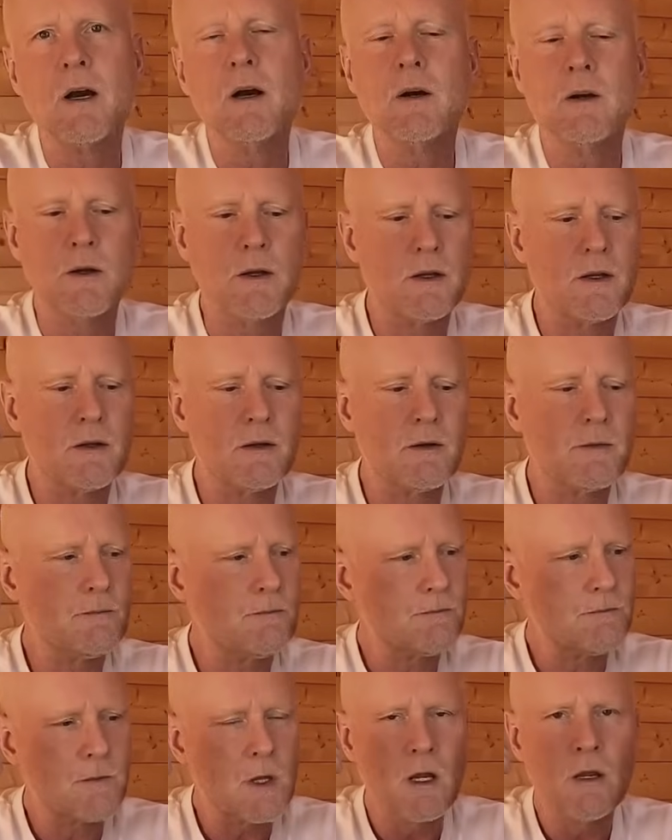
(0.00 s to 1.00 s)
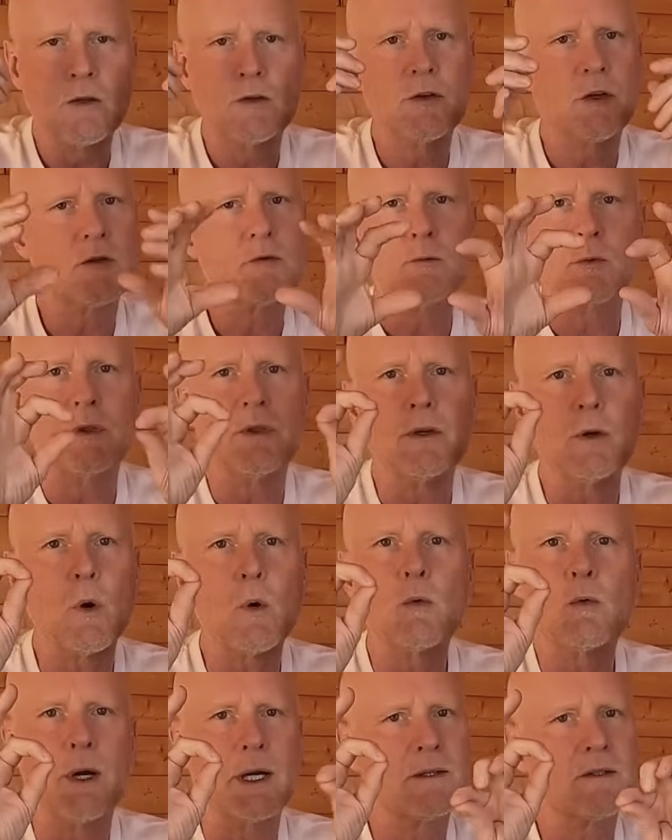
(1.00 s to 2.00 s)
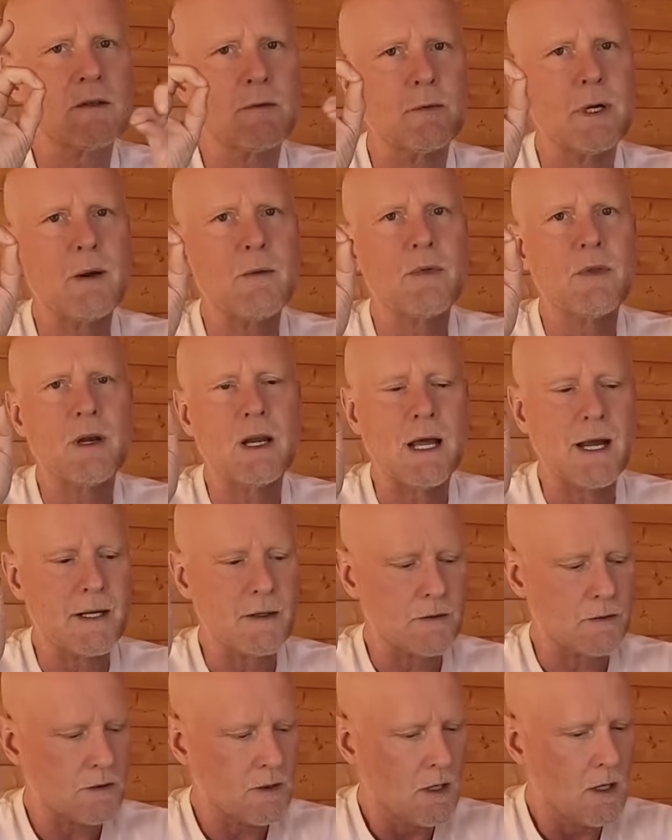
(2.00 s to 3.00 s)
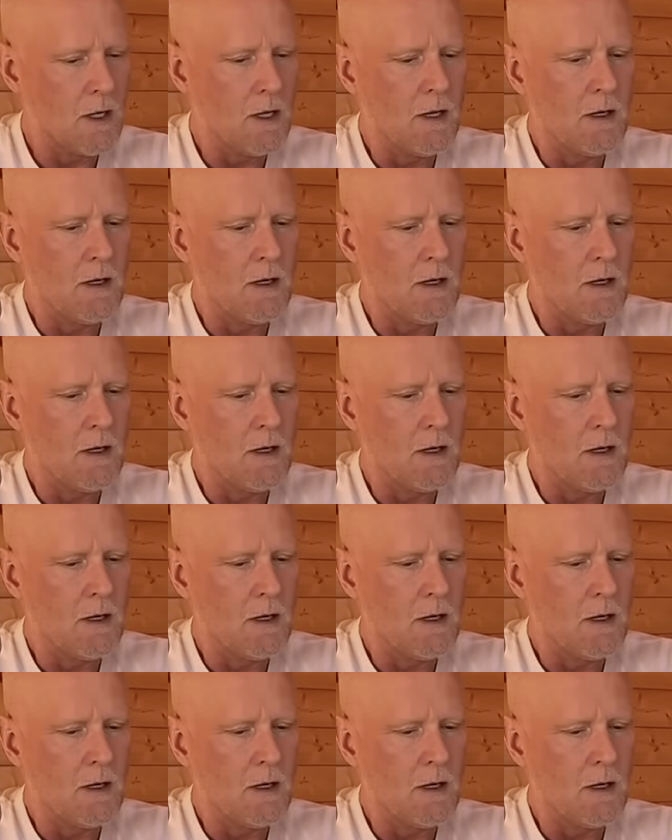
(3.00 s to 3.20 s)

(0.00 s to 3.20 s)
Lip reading: are, just with the O-rings around the liner,